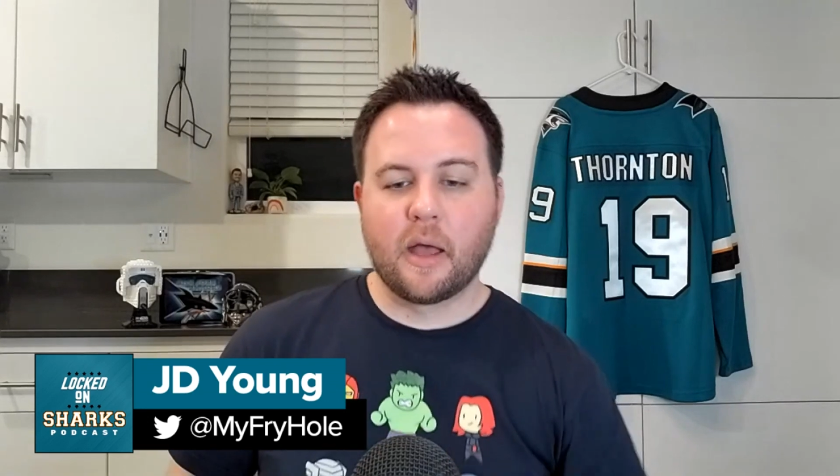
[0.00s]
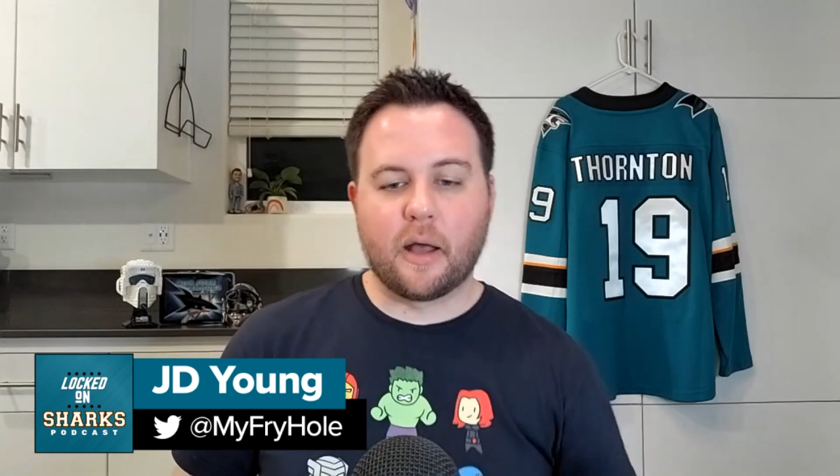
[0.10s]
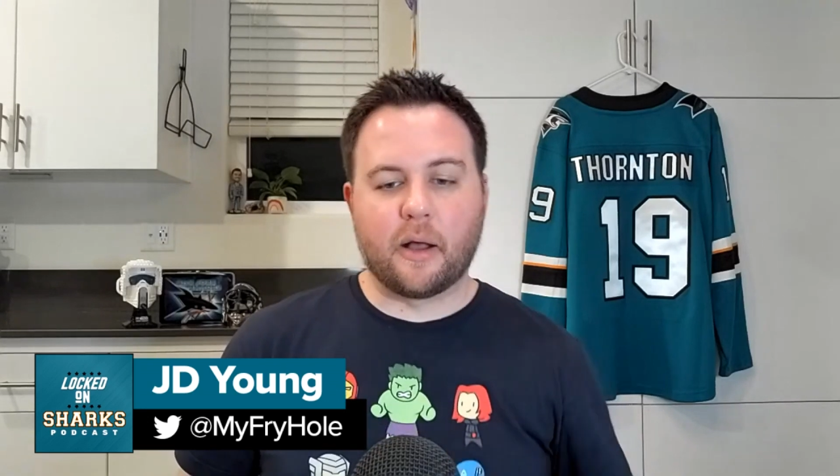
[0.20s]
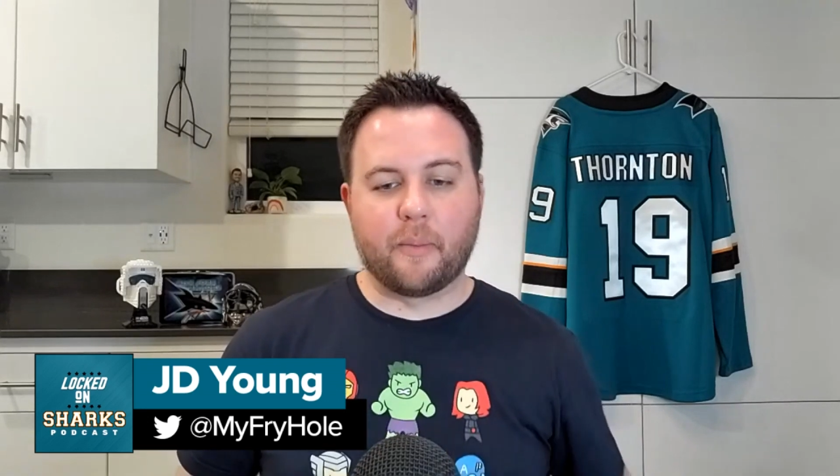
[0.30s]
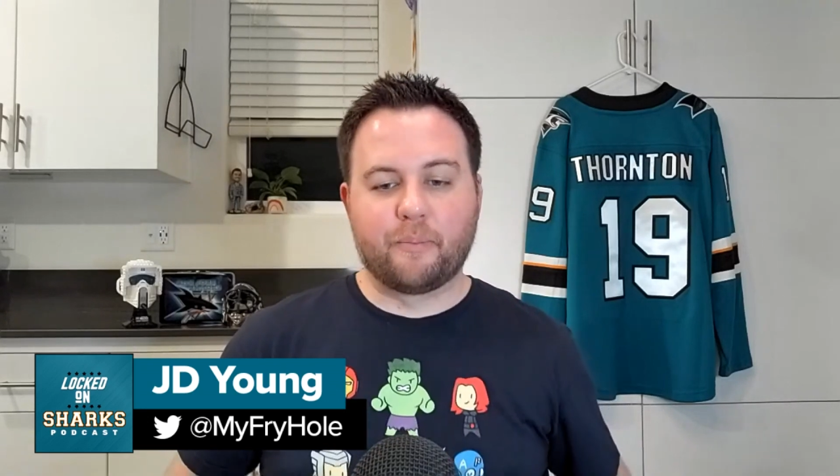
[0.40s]

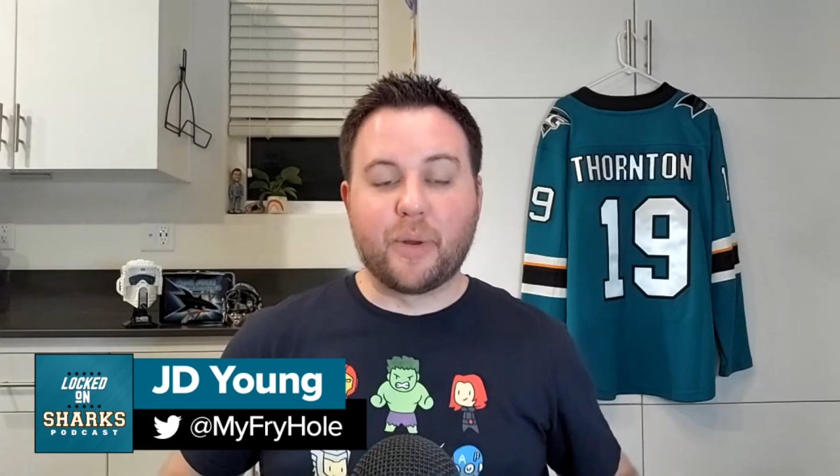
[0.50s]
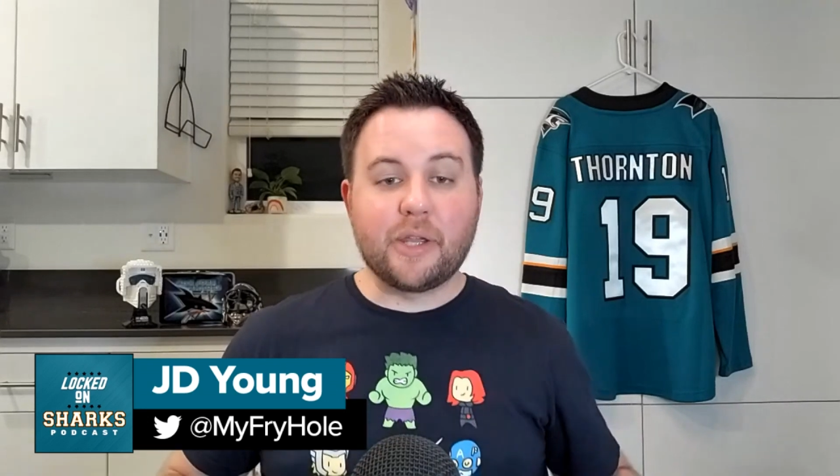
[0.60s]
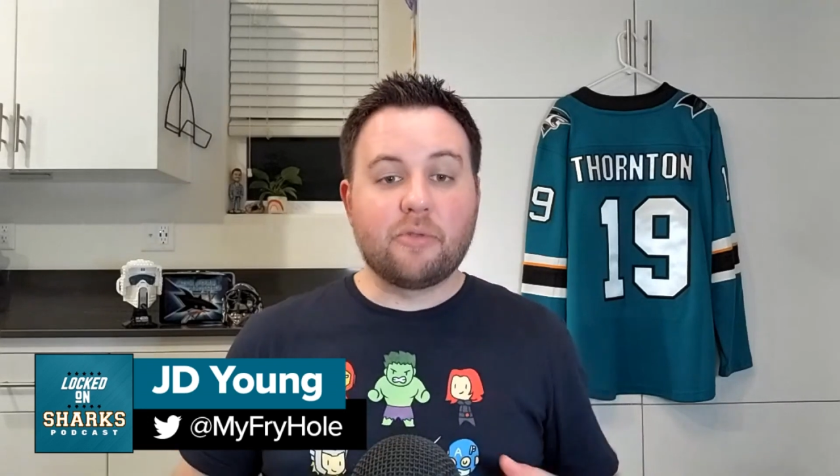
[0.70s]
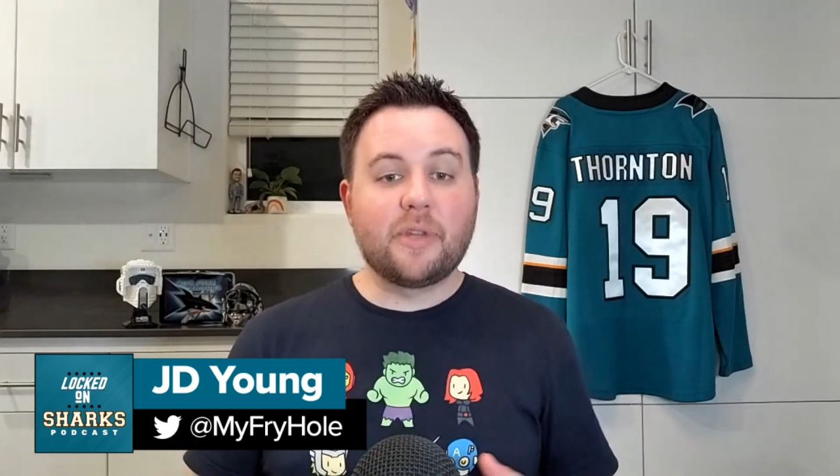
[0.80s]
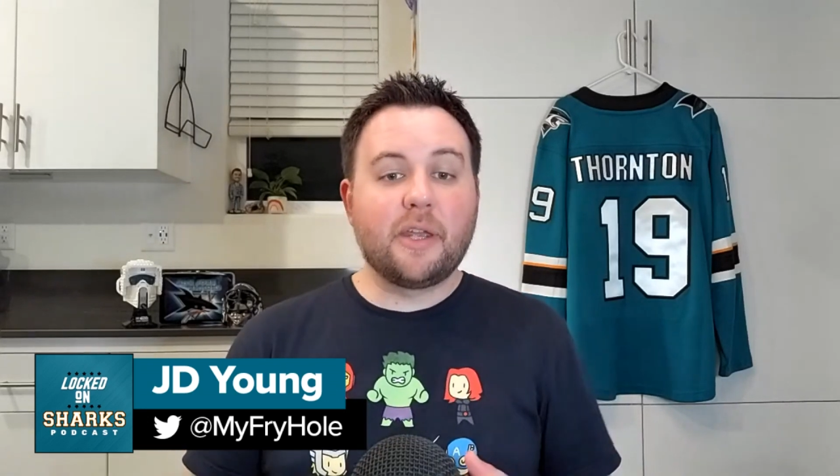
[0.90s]
But
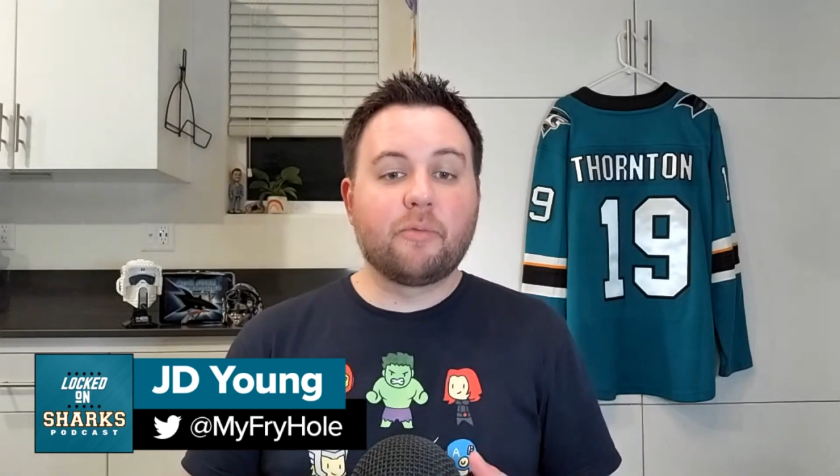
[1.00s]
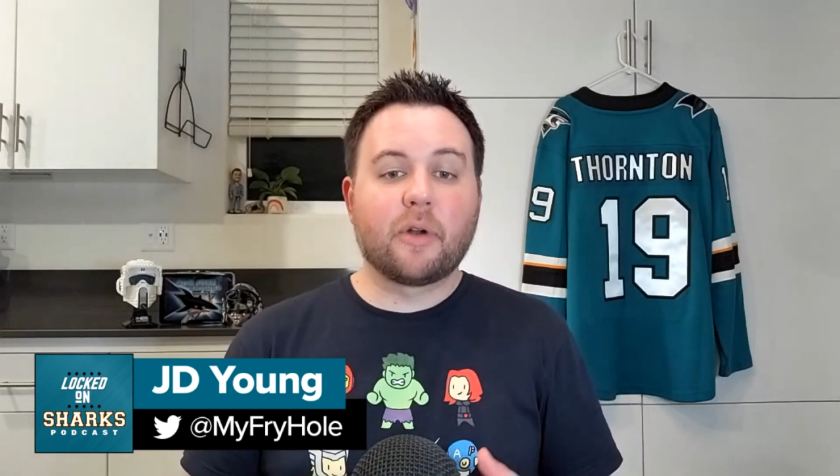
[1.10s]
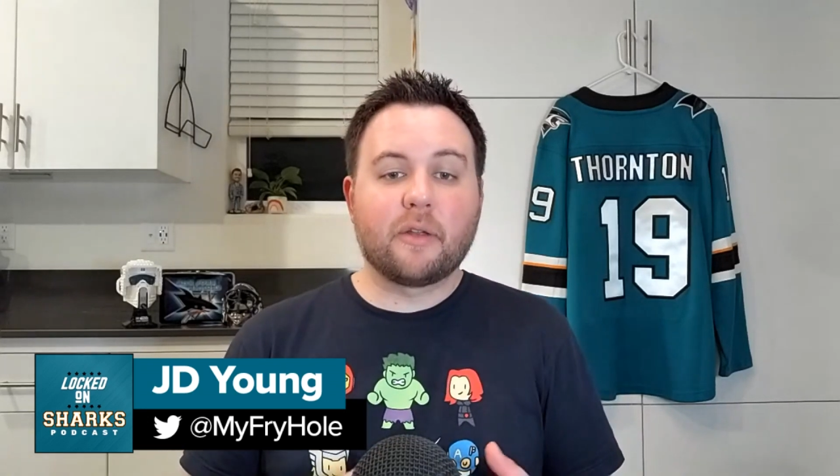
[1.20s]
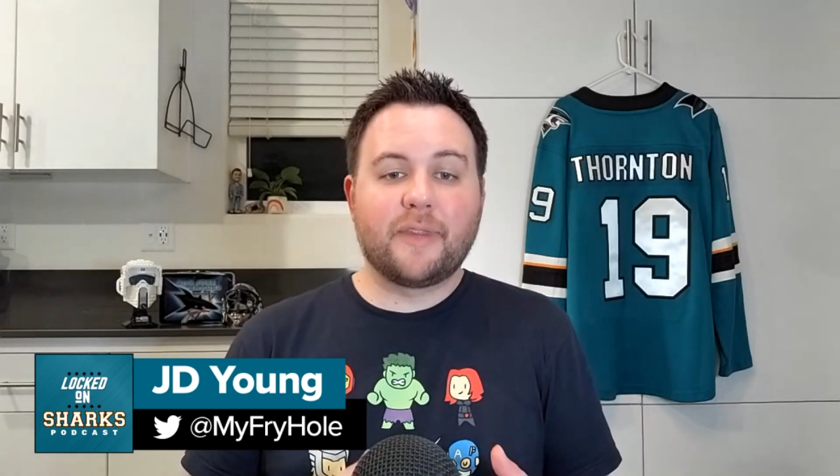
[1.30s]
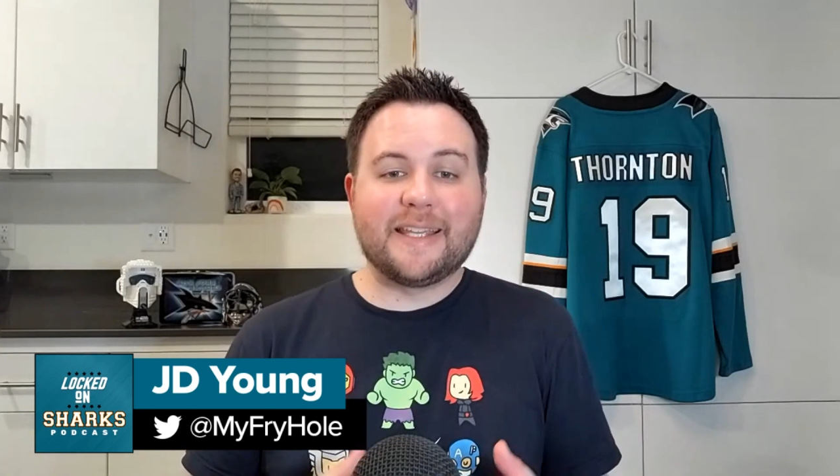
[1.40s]
you need
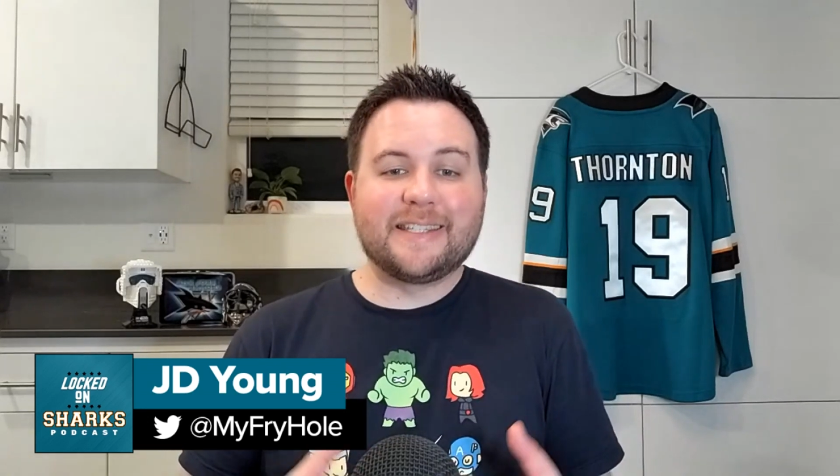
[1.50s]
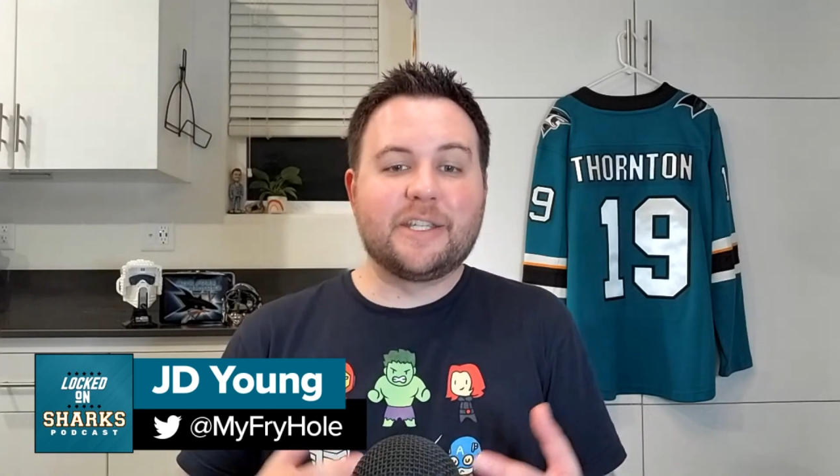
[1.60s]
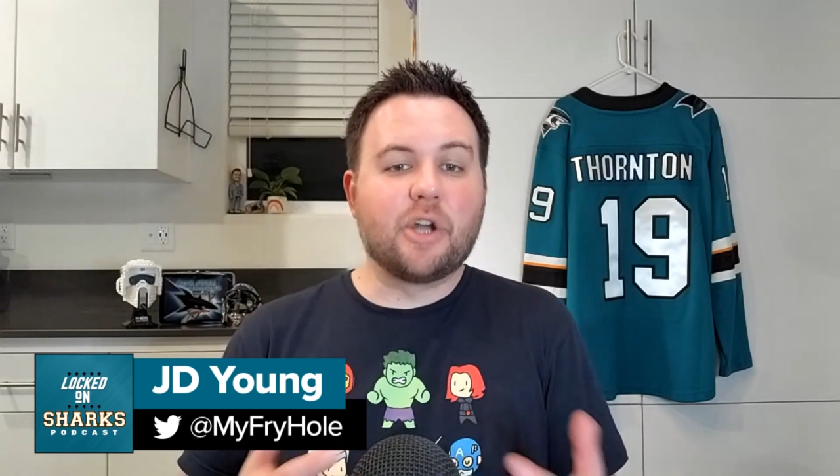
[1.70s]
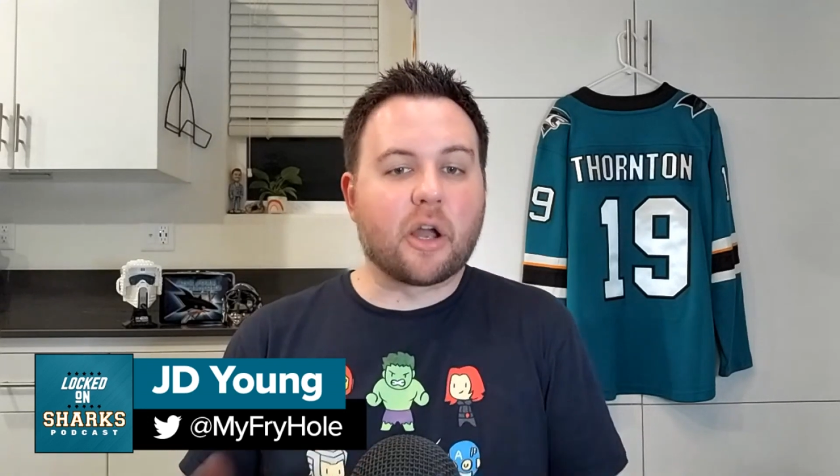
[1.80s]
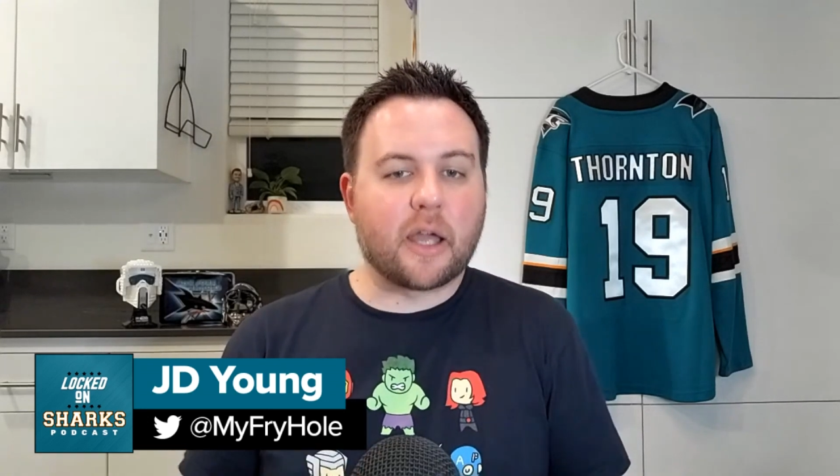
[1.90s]
one of these
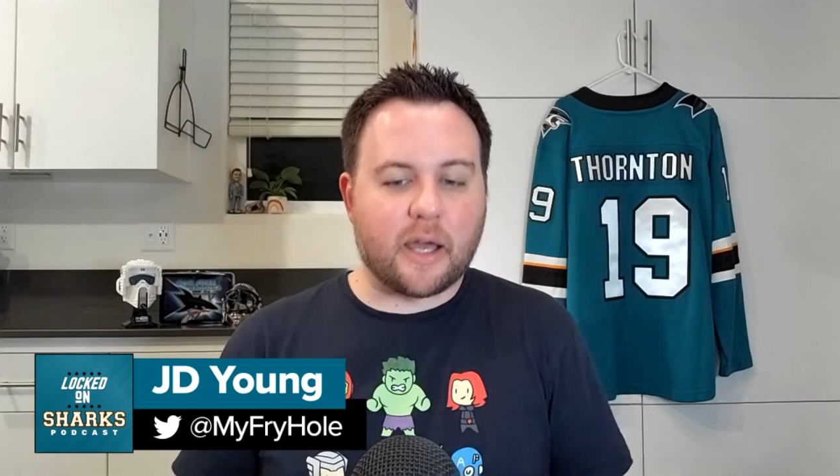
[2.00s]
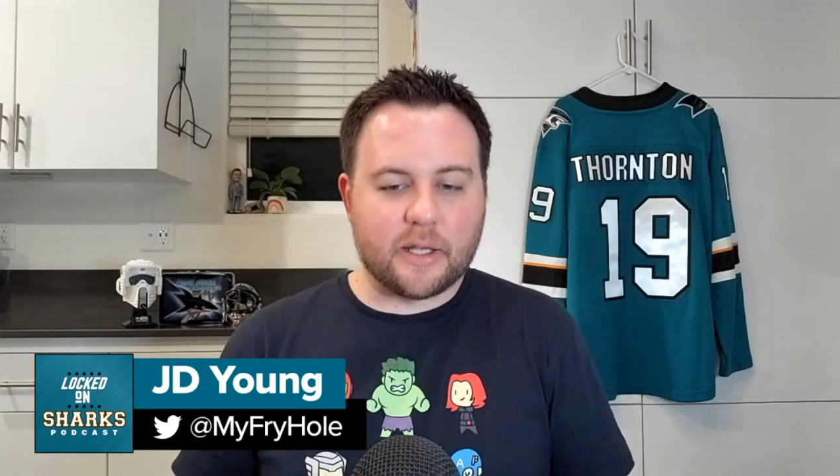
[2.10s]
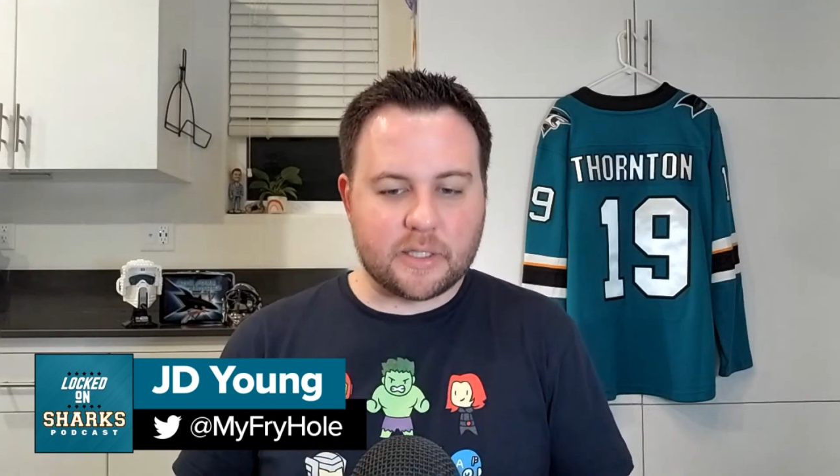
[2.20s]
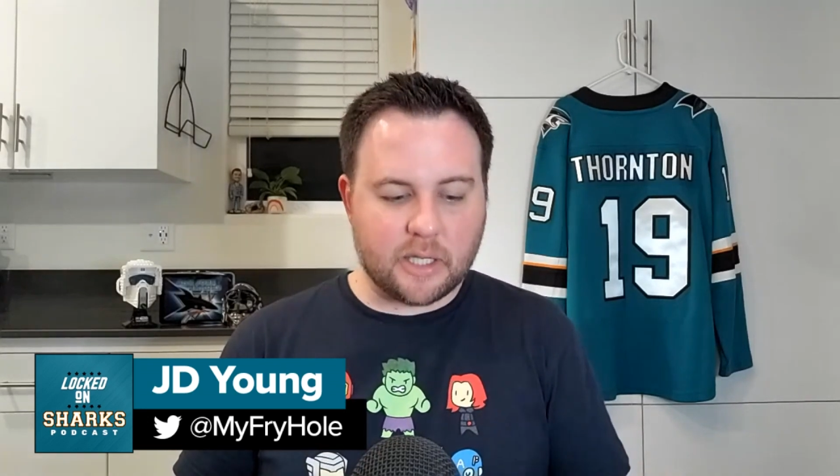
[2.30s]
young guys.